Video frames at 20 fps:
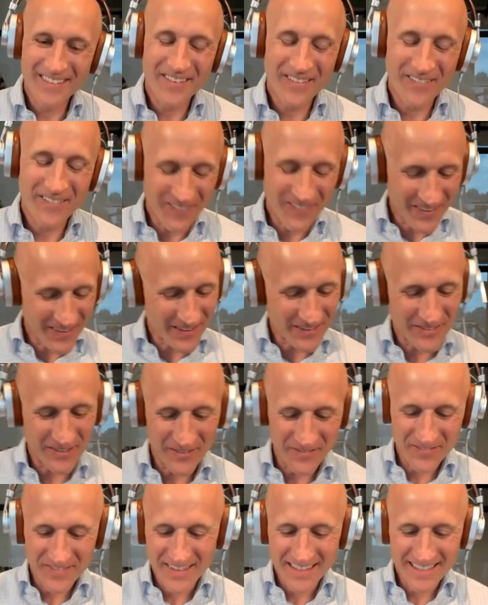
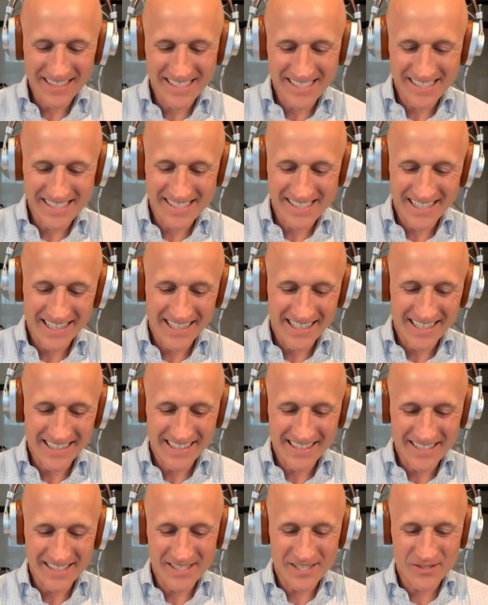Wonderful. This
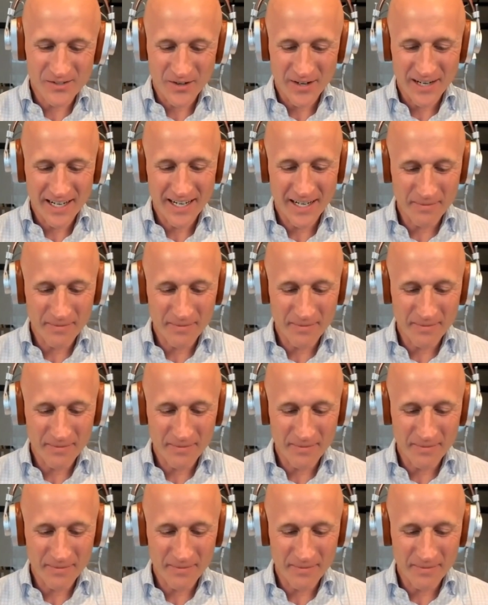is great.